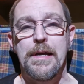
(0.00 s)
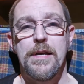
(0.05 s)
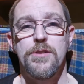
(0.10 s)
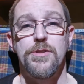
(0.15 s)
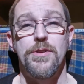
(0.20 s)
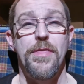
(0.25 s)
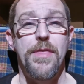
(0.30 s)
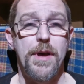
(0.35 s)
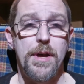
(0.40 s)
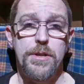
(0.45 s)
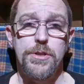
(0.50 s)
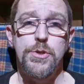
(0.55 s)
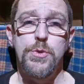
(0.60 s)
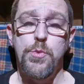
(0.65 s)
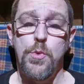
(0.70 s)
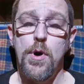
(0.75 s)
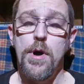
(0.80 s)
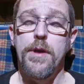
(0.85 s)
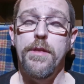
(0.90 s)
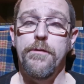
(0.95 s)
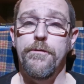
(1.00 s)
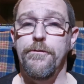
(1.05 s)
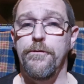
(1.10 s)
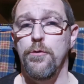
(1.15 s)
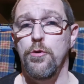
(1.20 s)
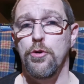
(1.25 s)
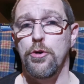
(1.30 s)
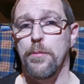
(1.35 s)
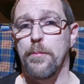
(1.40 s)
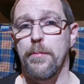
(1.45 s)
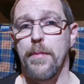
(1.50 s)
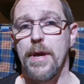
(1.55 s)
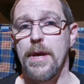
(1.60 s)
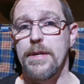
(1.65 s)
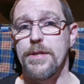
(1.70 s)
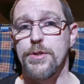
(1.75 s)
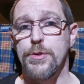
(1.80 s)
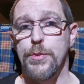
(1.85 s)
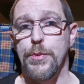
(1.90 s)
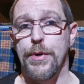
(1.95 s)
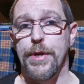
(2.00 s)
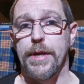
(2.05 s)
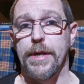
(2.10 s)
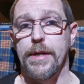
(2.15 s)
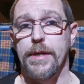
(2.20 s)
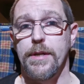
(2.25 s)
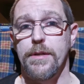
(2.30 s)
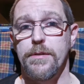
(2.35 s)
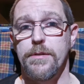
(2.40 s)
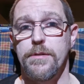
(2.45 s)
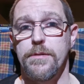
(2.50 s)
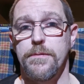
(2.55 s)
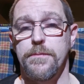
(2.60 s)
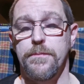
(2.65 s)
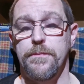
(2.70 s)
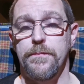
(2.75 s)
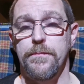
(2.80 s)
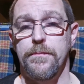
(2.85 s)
So that's why the forum is where it is.